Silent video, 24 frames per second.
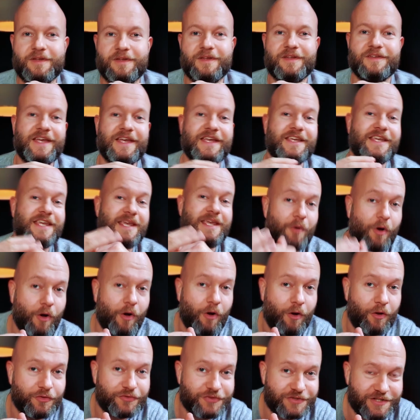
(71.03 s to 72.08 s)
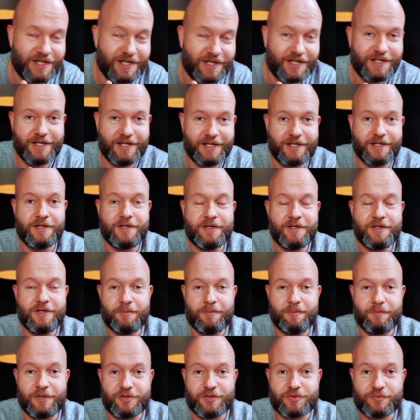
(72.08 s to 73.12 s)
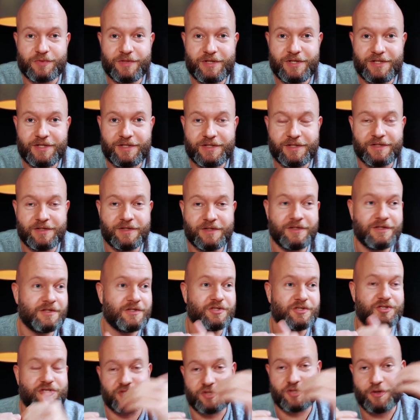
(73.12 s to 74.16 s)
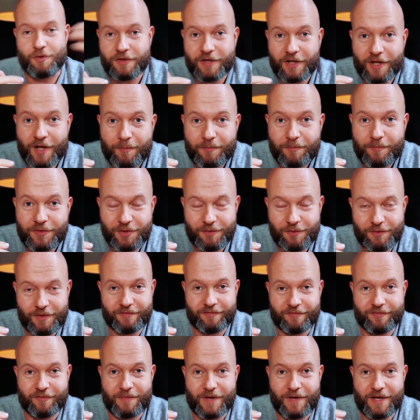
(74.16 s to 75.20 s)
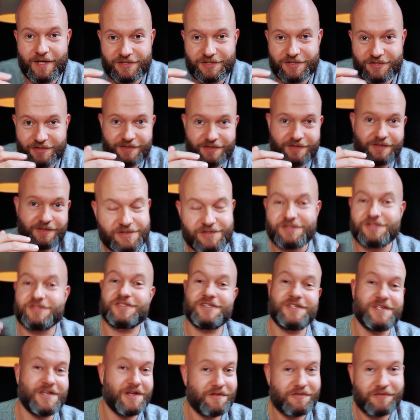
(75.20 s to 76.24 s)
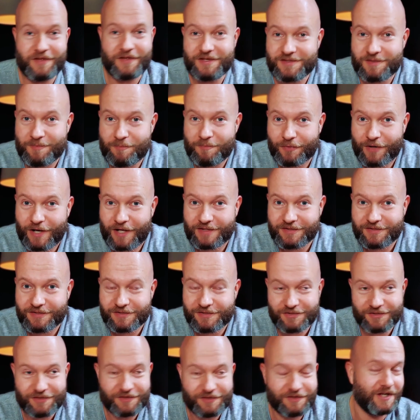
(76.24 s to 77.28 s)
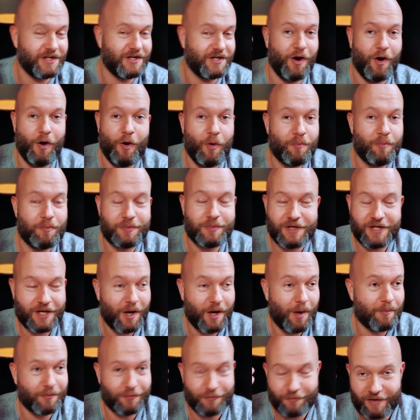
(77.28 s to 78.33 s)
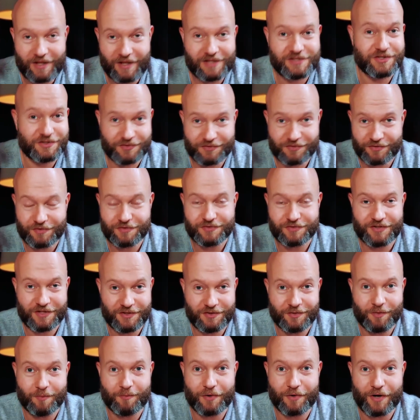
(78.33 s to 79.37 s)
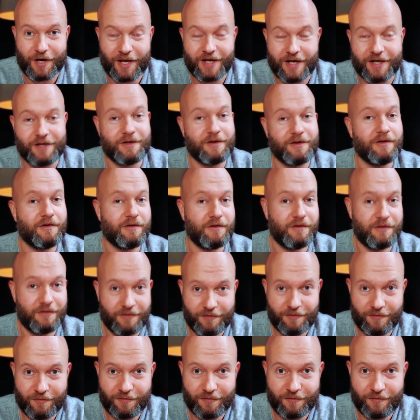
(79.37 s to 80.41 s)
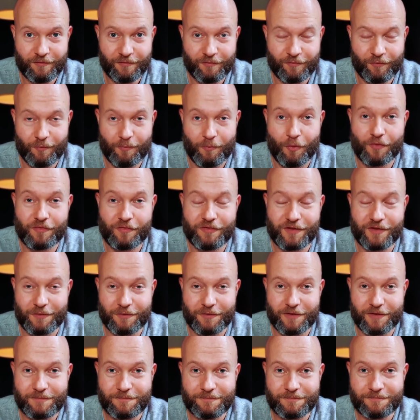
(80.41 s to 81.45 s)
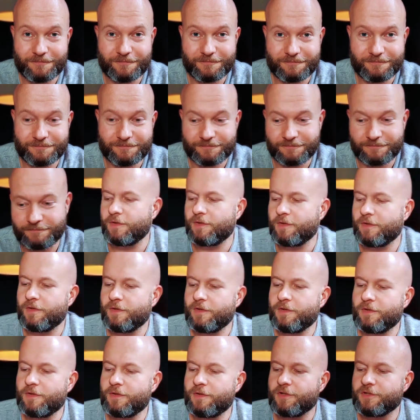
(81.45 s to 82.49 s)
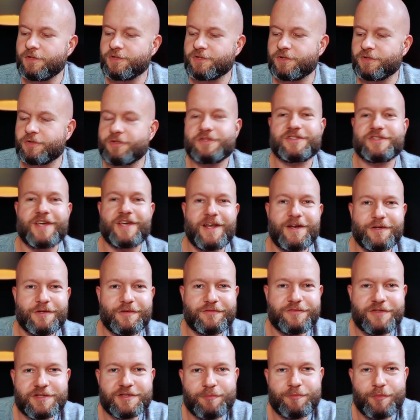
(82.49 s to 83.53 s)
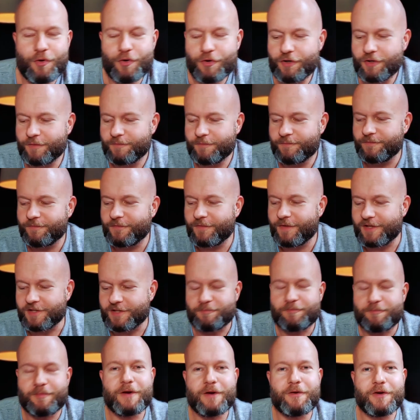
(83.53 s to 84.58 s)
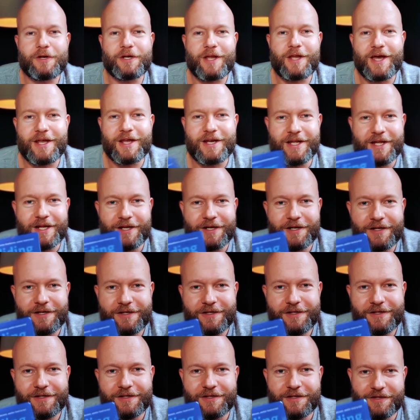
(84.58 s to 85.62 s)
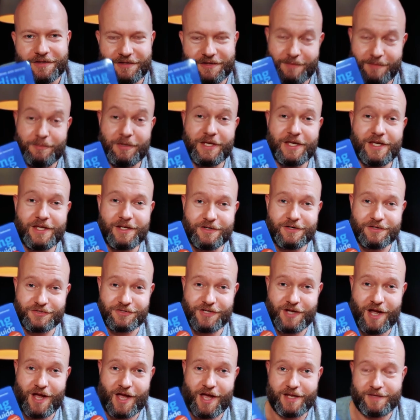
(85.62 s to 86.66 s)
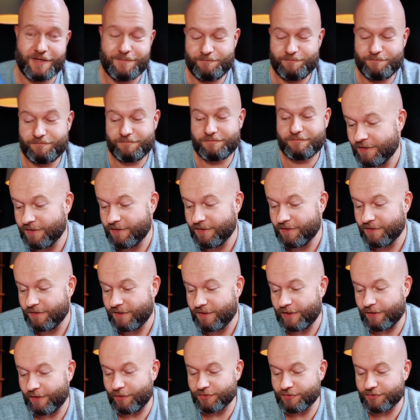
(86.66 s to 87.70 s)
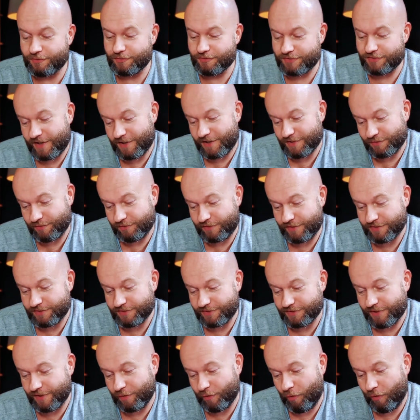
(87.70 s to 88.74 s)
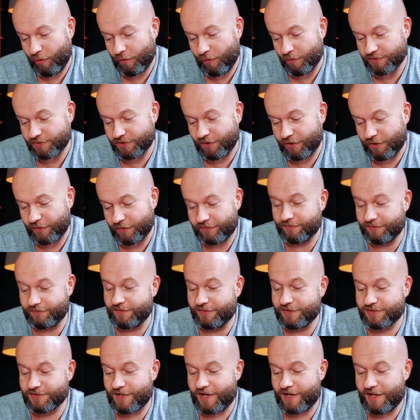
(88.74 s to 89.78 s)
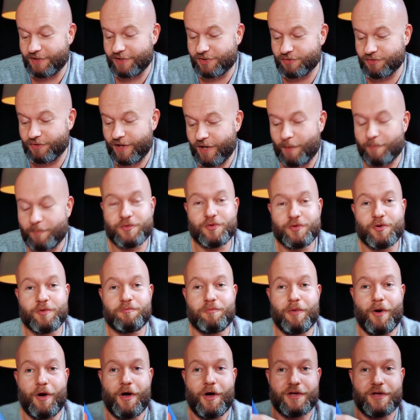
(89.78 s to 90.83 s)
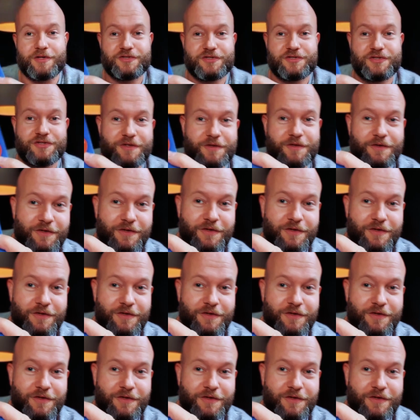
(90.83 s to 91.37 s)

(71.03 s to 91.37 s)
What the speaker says: They keep alternating between soaking up new information, seeing things in practice, and opening up registers in your brain for more theory. So the title of this book is Paragliding, The Beginner's Guide. It also says on this little orange dot, designed to help you pass